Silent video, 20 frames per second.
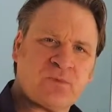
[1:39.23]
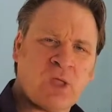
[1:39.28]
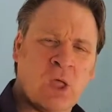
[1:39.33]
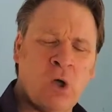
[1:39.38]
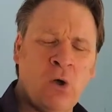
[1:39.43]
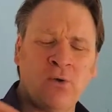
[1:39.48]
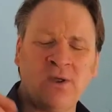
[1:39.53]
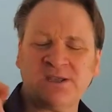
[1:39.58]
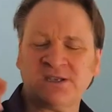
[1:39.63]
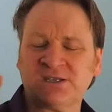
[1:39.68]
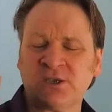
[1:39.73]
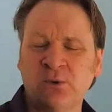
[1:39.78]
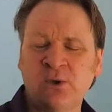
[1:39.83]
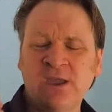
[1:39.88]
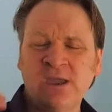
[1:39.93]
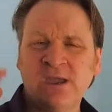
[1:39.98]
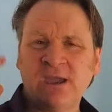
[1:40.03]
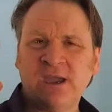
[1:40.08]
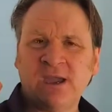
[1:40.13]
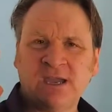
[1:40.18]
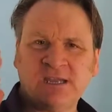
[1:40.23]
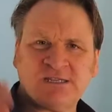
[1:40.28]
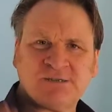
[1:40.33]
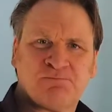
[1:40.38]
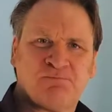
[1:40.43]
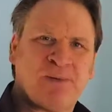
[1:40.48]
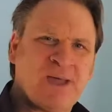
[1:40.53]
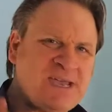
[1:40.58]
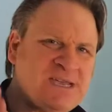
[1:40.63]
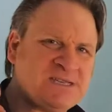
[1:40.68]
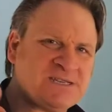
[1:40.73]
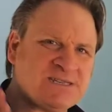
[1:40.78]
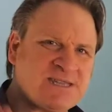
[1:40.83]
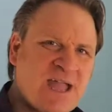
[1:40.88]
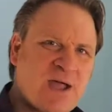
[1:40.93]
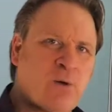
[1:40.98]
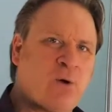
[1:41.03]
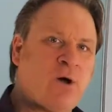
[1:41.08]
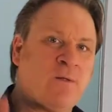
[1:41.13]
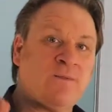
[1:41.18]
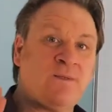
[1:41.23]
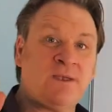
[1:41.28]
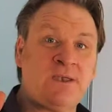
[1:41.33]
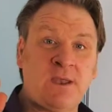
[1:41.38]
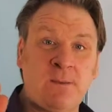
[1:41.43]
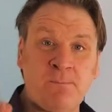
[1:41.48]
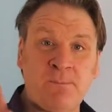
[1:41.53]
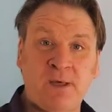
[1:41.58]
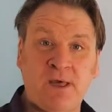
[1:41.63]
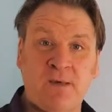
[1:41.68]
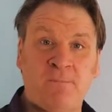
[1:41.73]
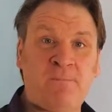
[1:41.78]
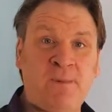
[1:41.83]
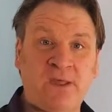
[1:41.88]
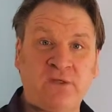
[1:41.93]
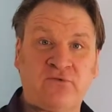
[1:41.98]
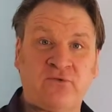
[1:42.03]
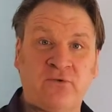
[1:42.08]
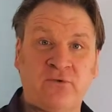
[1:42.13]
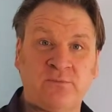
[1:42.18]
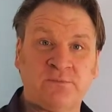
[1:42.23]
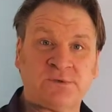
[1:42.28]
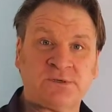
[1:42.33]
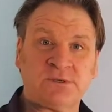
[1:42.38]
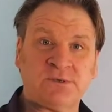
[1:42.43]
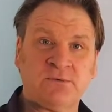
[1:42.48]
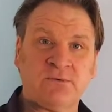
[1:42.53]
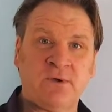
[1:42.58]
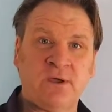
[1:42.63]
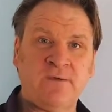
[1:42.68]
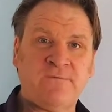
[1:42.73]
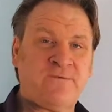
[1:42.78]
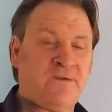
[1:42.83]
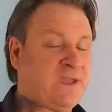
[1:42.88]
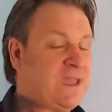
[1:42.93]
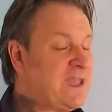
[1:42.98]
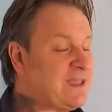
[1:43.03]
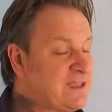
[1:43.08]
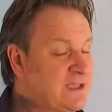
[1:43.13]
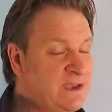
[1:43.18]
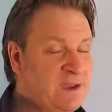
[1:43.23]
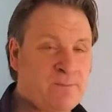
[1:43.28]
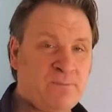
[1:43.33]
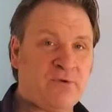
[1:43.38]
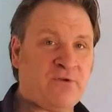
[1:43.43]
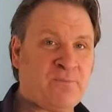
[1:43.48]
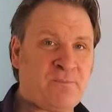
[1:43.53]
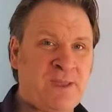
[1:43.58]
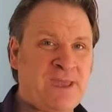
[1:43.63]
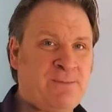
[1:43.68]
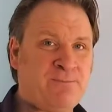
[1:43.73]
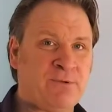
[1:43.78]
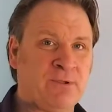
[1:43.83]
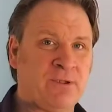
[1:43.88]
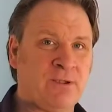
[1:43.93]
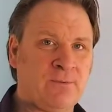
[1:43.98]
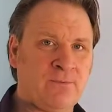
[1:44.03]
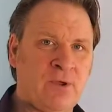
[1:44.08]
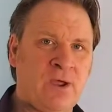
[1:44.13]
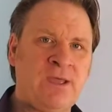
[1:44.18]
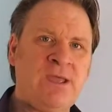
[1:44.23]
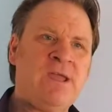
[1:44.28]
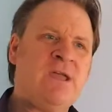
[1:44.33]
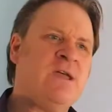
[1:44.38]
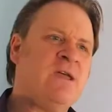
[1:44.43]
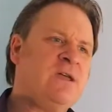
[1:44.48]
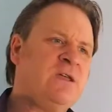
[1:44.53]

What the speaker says: All right, so it's based now on the number of bedrooms, right? Forget the number of people, right?